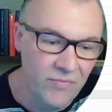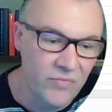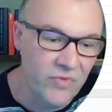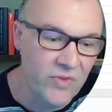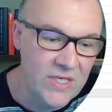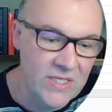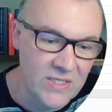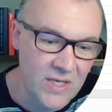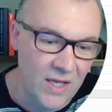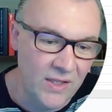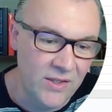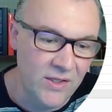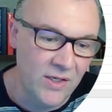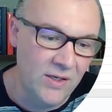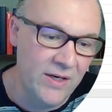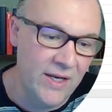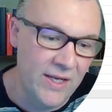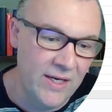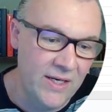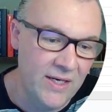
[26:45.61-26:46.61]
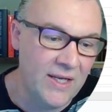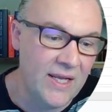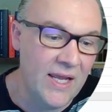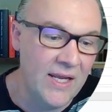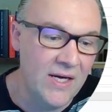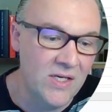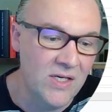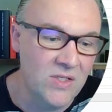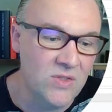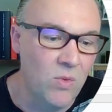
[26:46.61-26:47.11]
These other
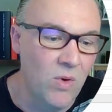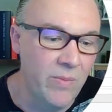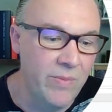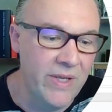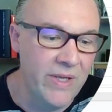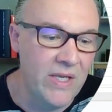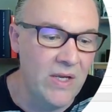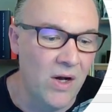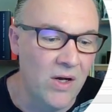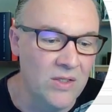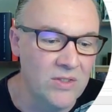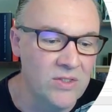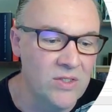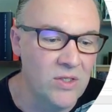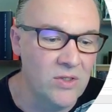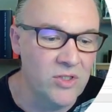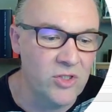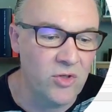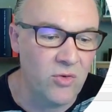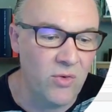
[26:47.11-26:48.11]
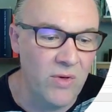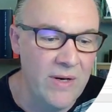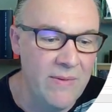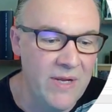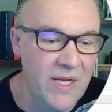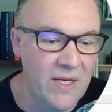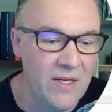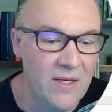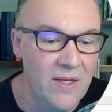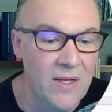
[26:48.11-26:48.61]
indicators will be also
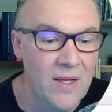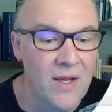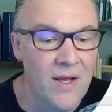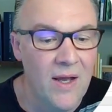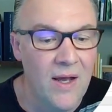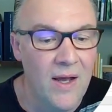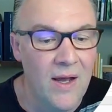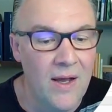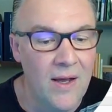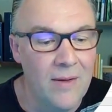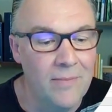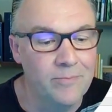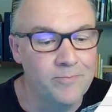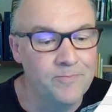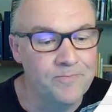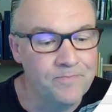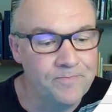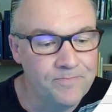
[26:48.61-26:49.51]
screaming. But